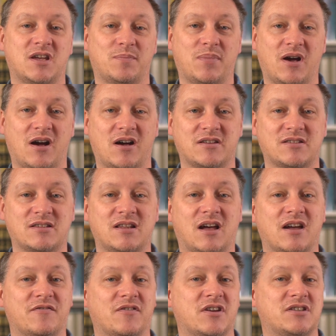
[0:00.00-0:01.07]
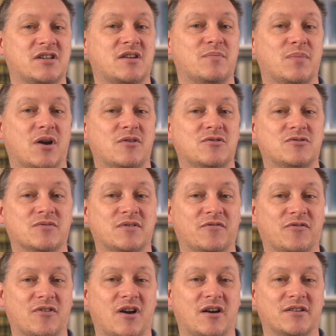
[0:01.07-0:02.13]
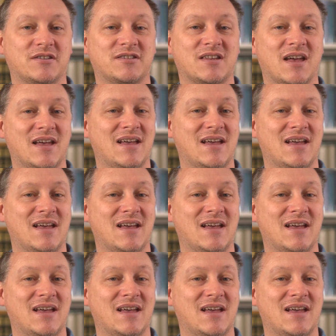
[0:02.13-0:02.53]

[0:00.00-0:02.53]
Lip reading: a past life as a composer in France,